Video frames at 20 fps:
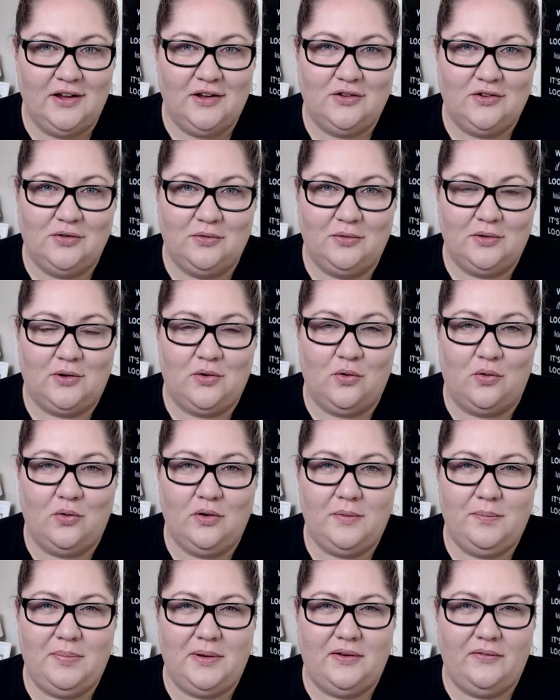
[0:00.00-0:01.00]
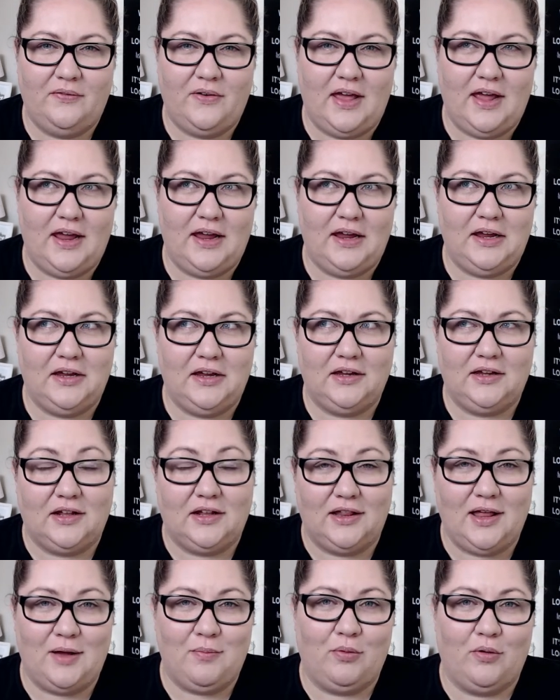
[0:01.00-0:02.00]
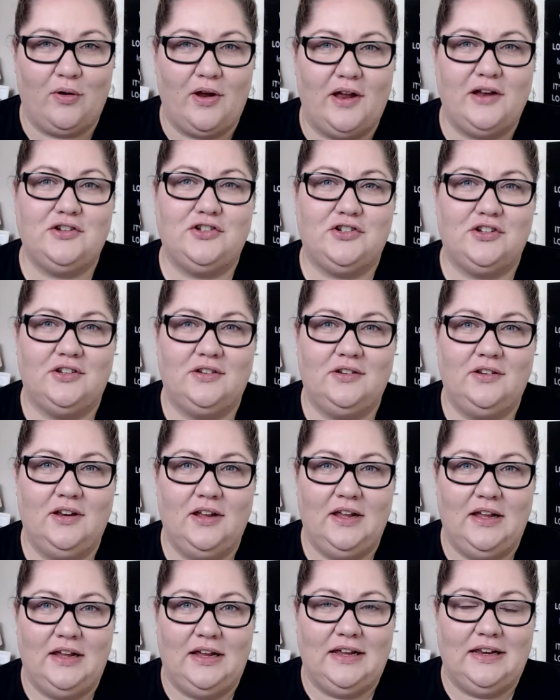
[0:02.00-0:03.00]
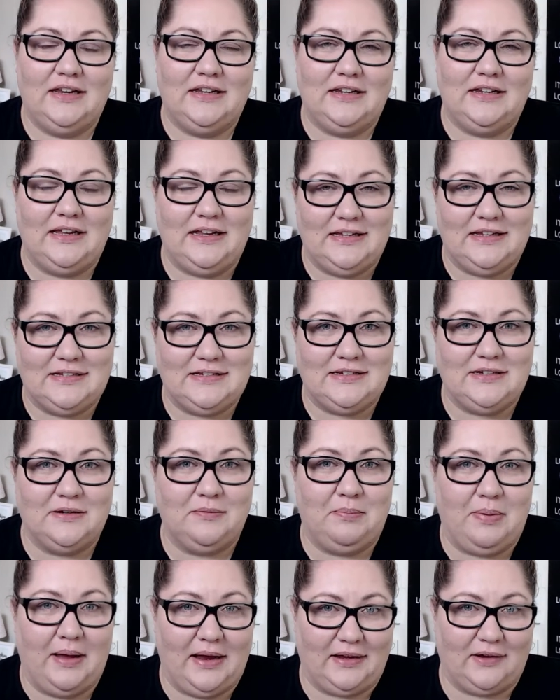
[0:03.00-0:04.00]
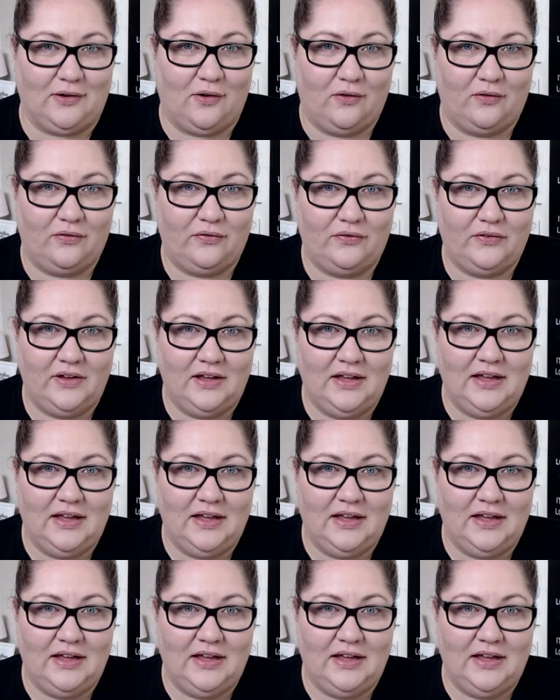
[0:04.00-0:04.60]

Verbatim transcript: to record a bit of a collaboration in an Easter bake-off.